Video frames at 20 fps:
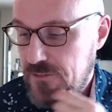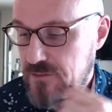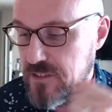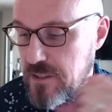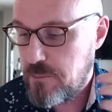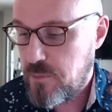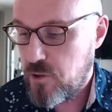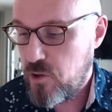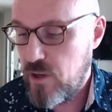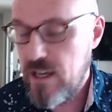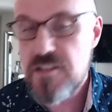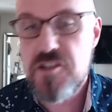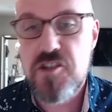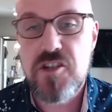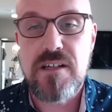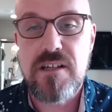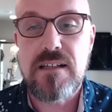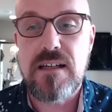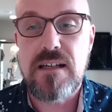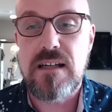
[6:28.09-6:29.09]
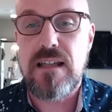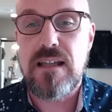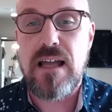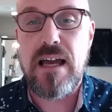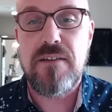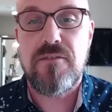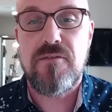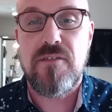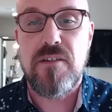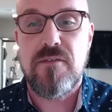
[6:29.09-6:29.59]
depression, a
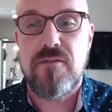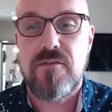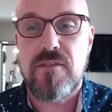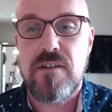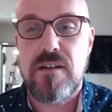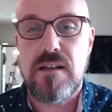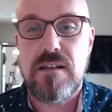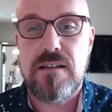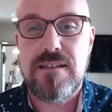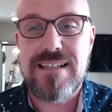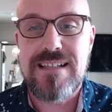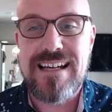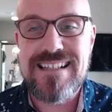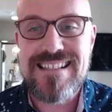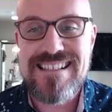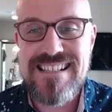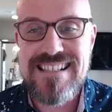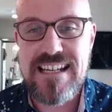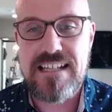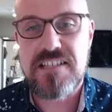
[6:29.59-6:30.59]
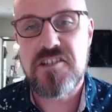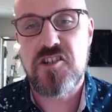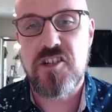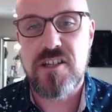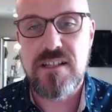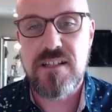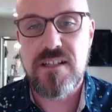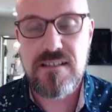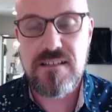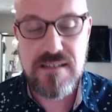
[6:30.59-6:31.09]
life of
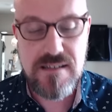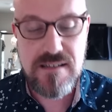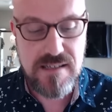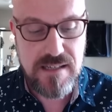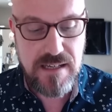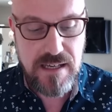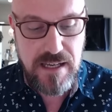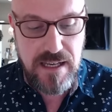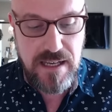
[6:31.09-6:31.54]
addictions,